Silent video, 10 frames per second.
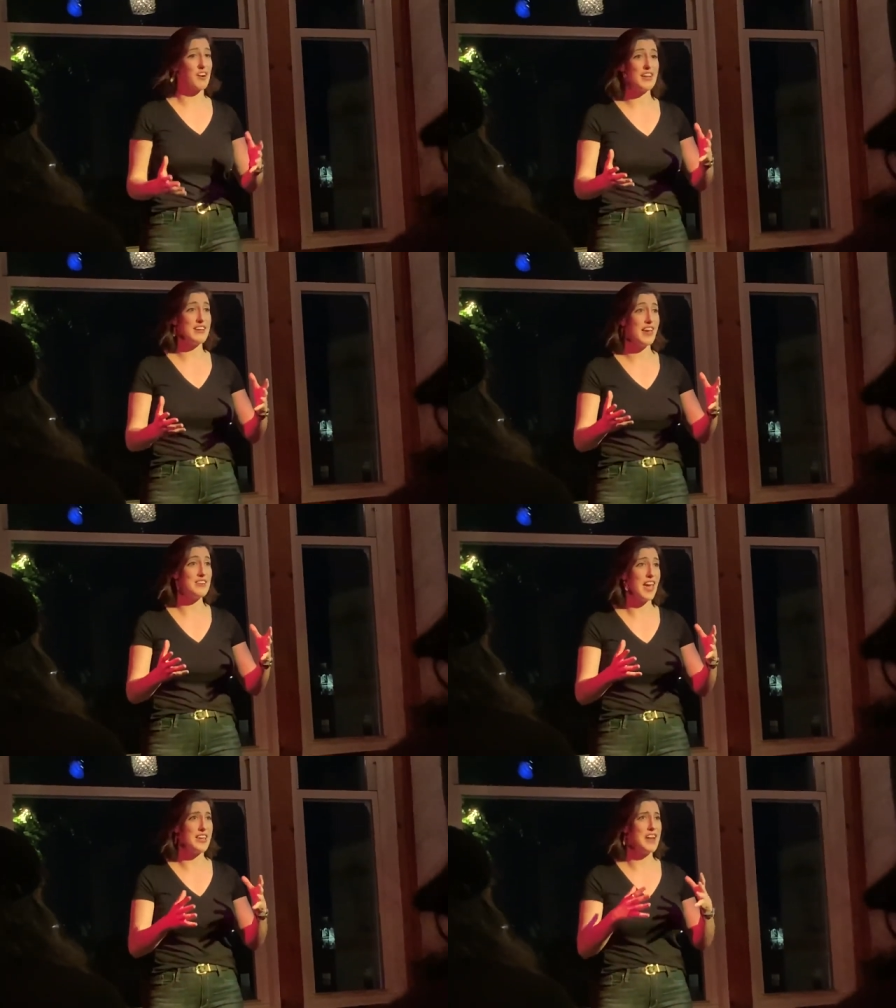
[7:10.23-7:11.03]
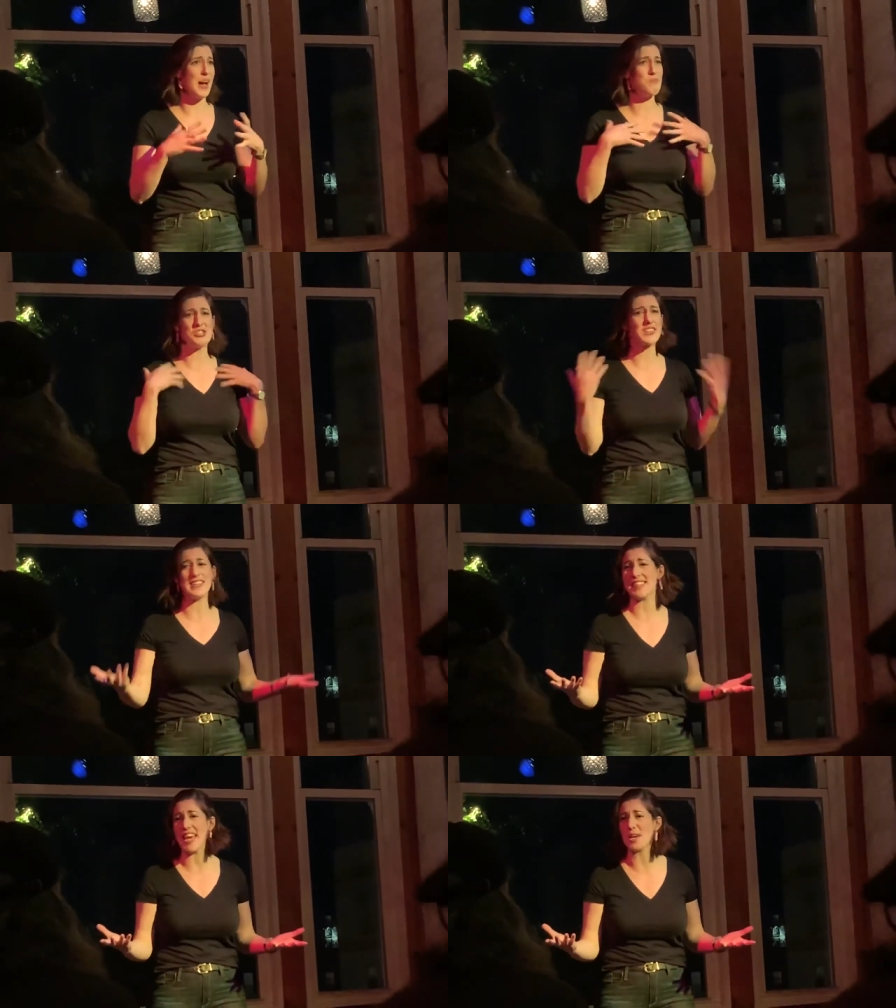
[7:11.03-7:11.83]
And I'm just
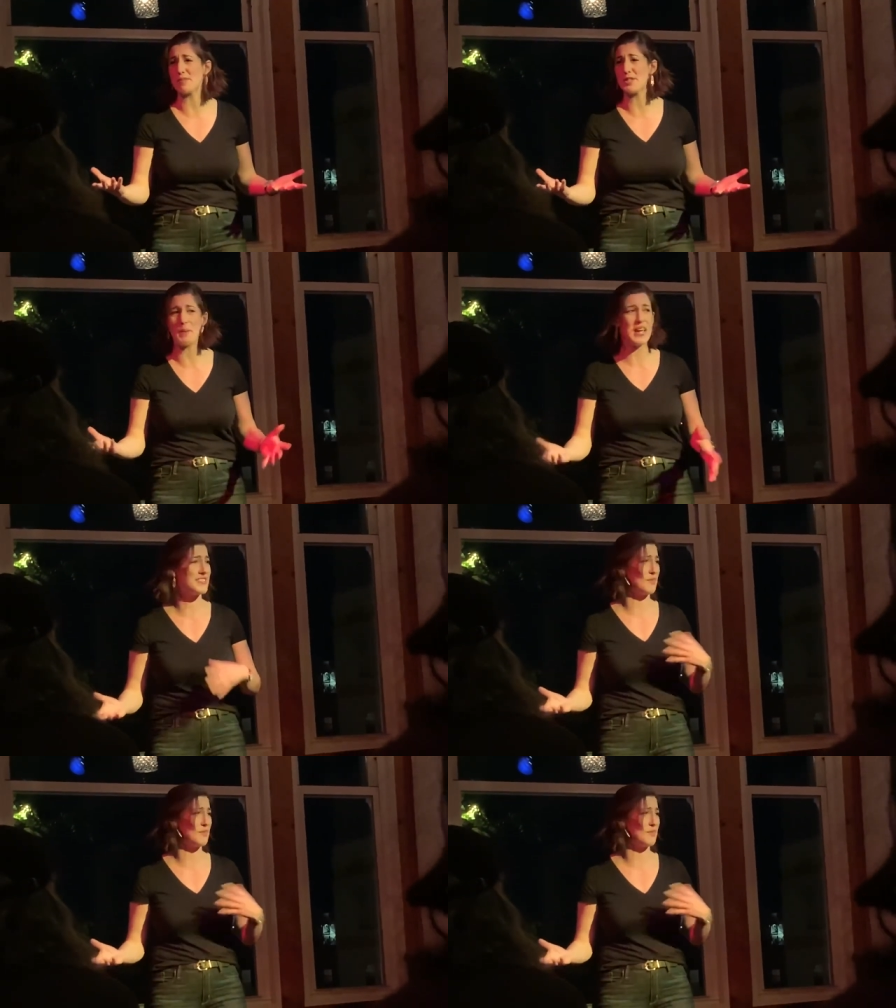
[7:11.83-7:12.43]
gonna take up space,